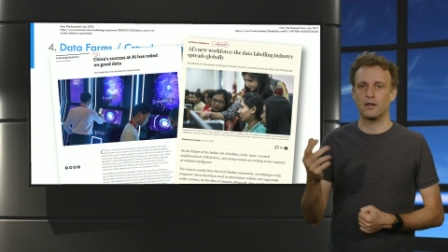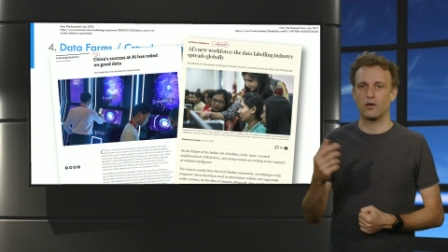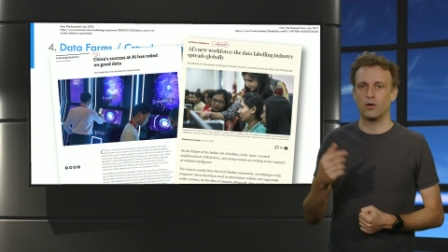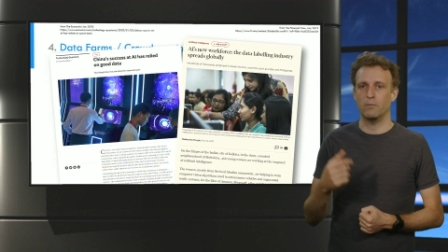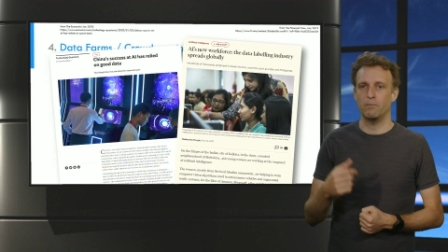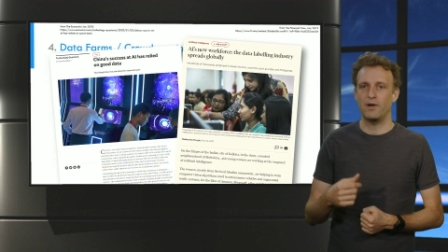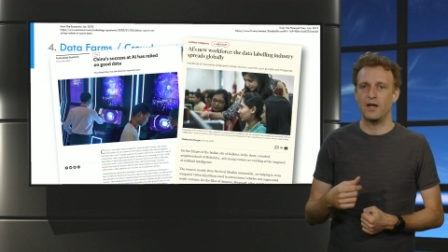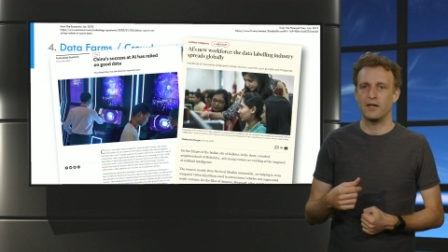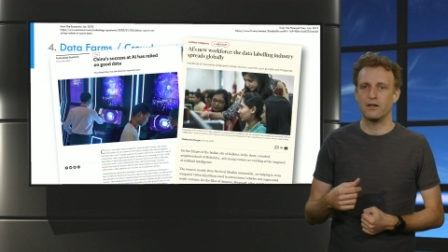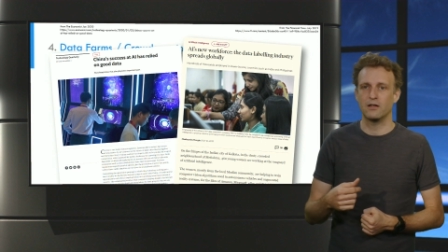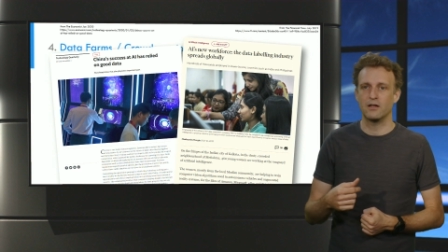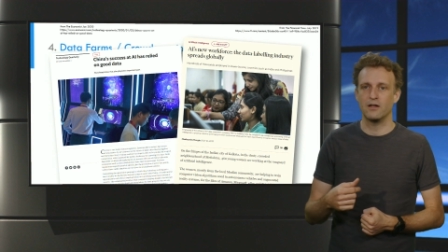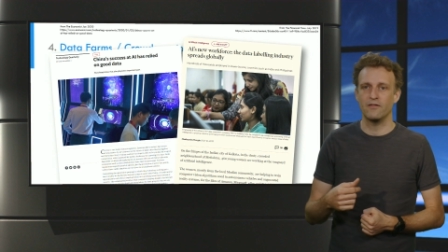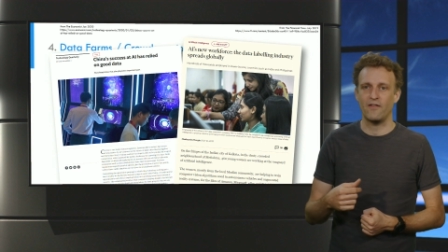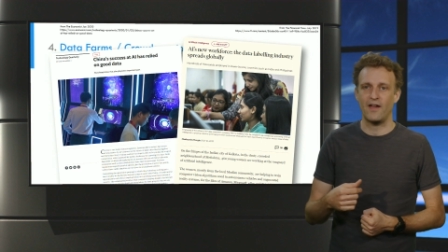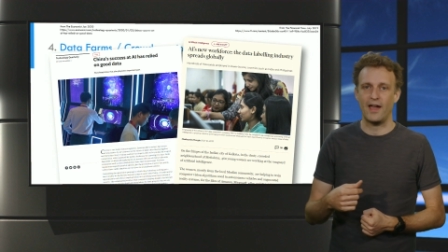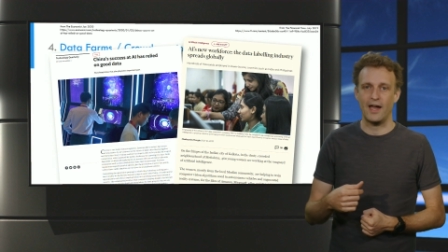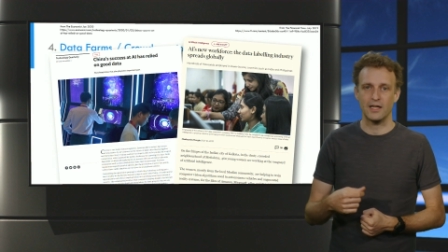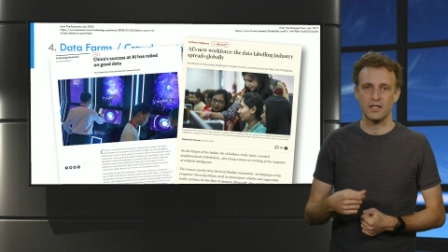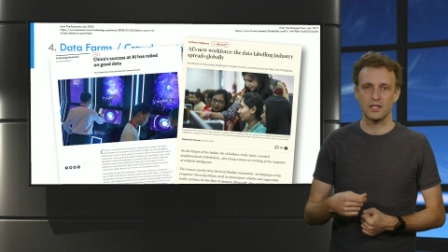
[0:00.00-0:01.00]
a
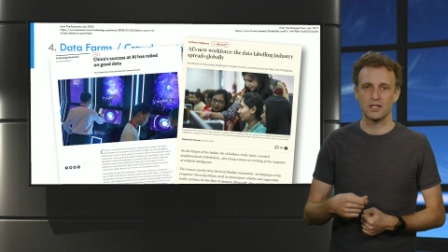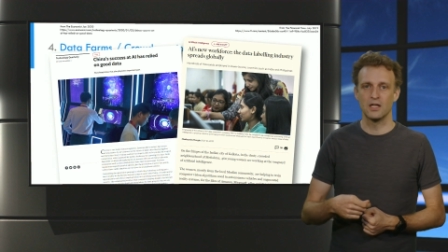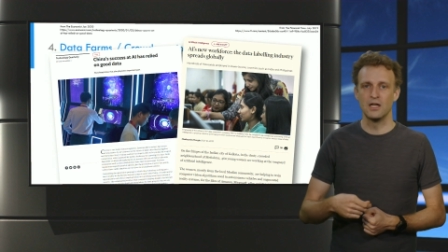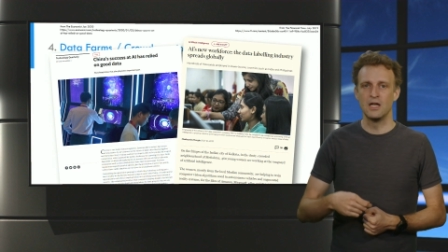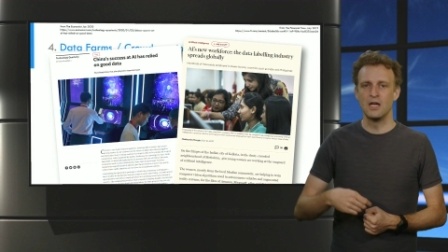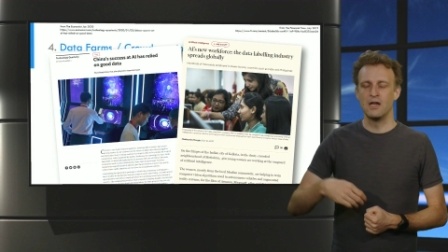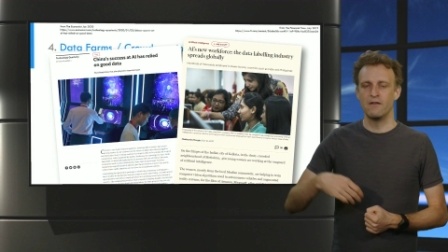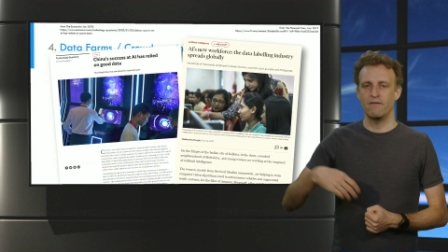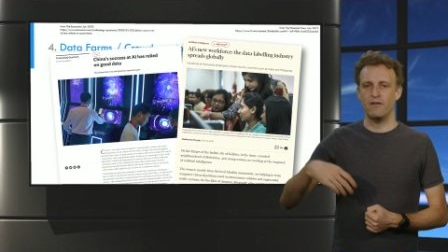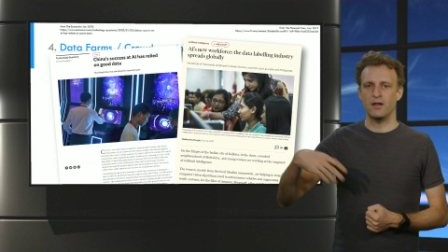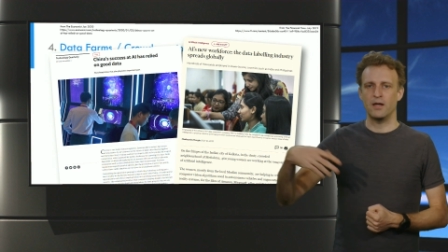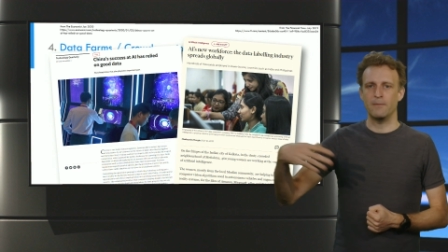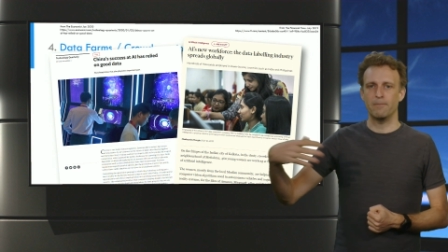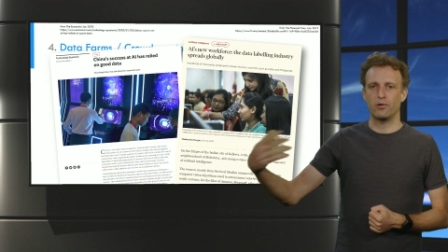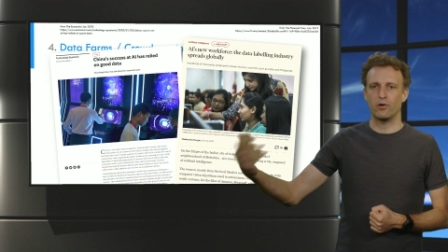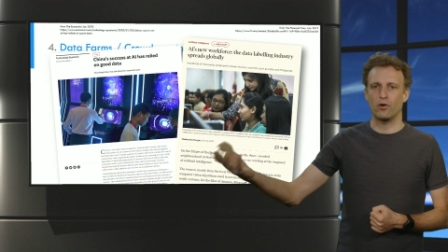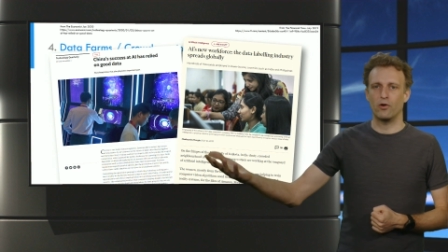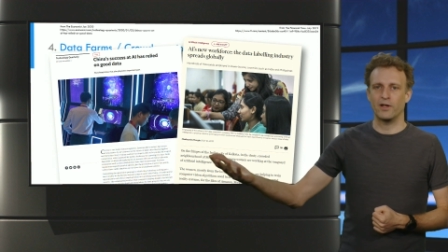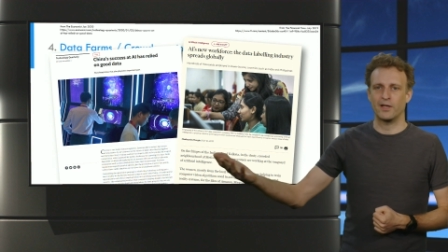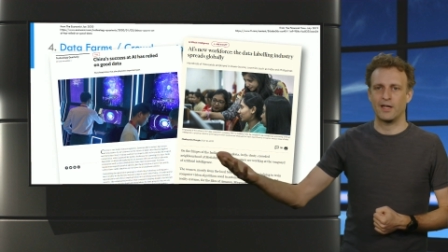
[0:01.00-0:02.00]
competitive edge when
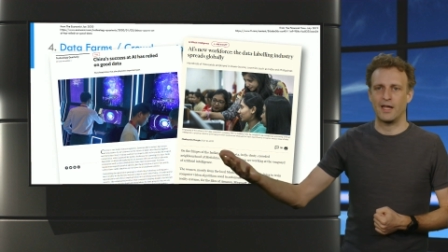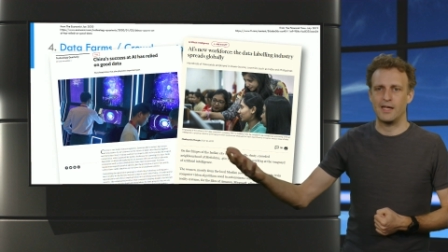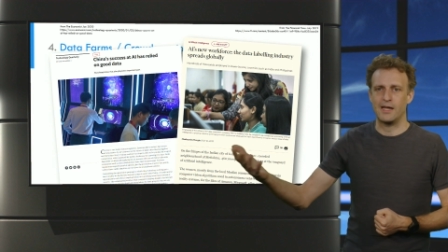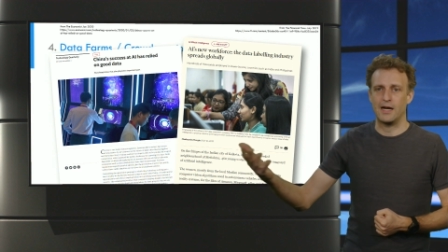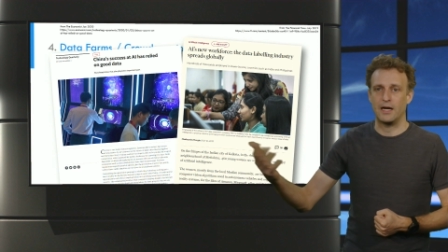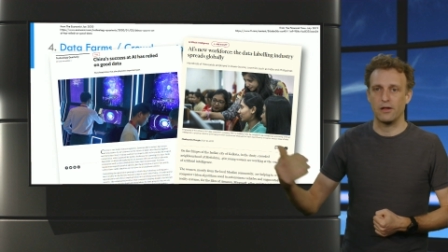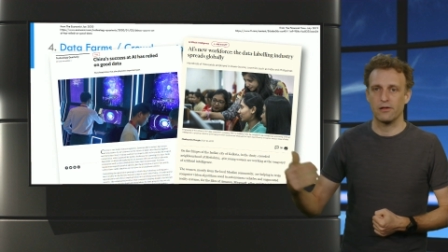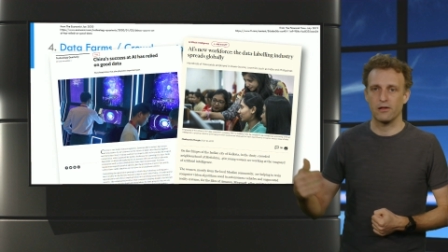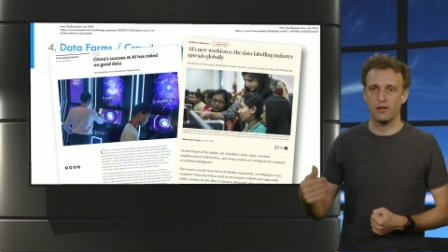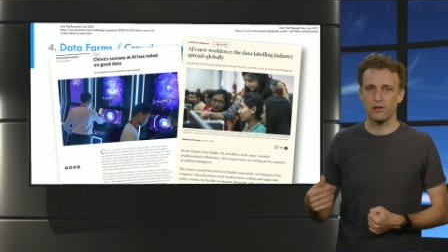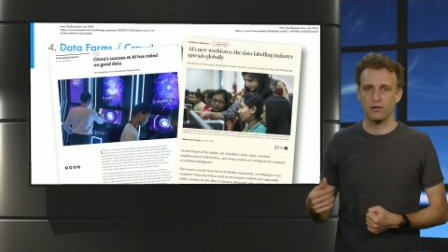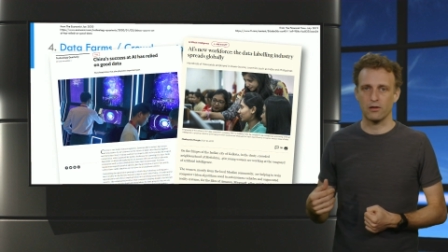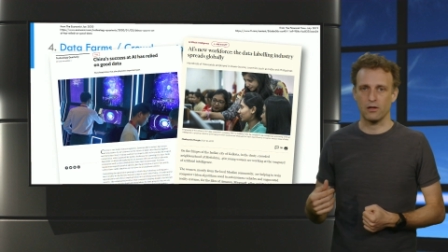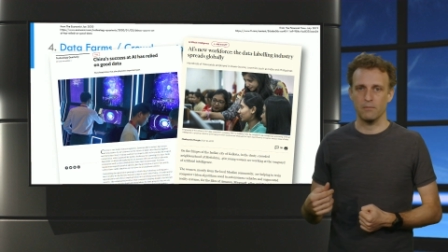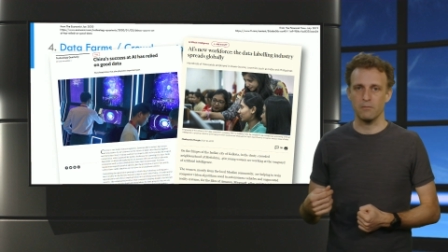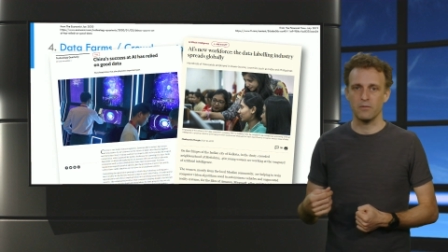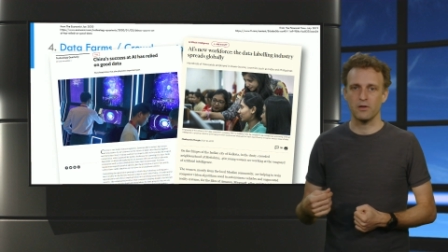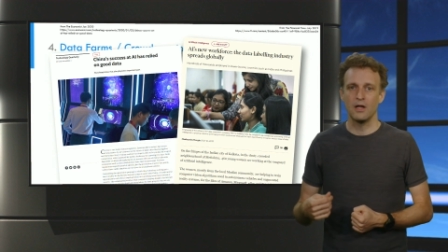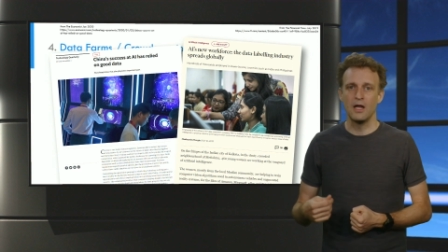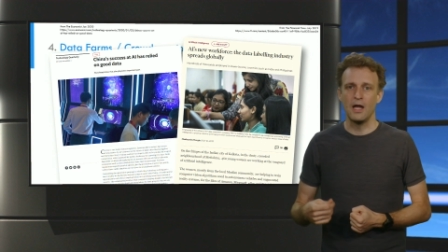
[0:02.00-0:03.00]
employing AI
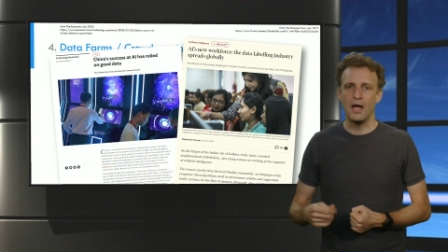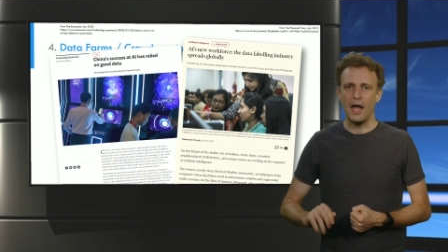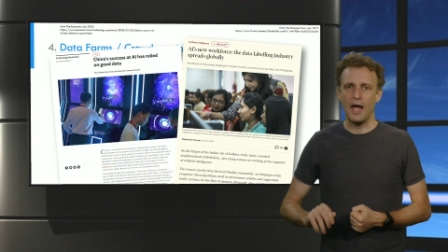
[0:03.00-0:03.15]
systems,